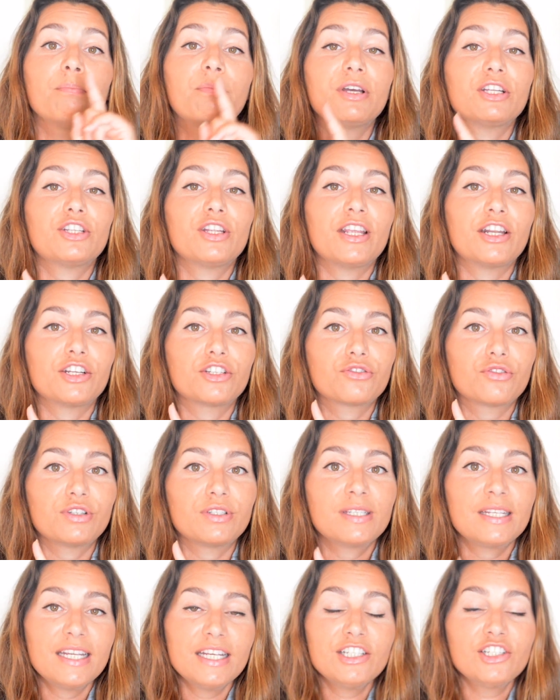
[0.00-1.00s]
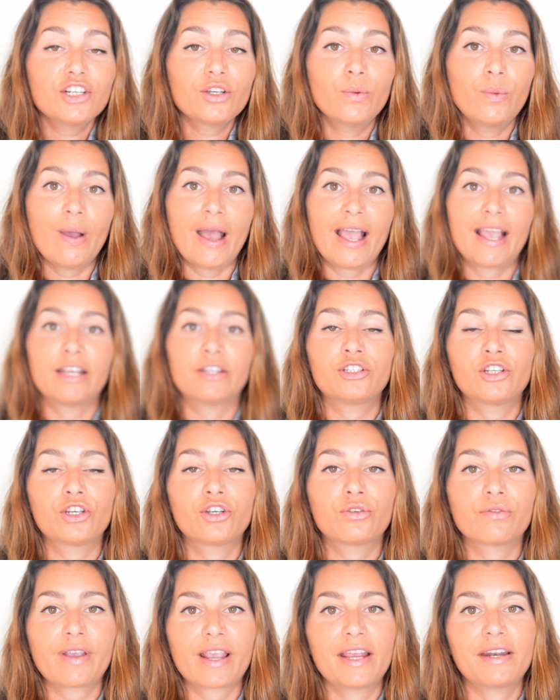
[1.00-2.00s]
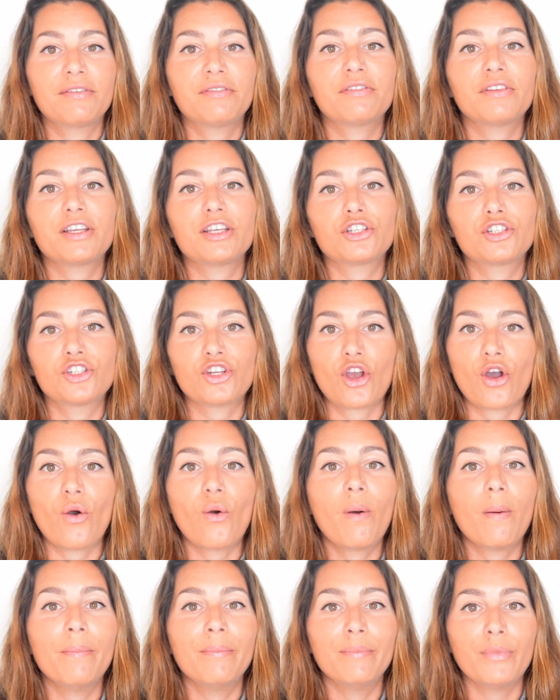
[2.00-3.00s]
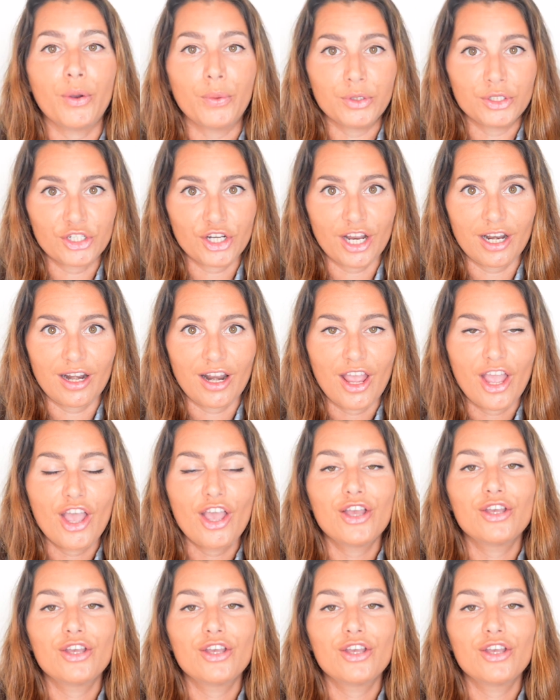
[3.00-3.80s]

but in a strategic way to creatively show motion.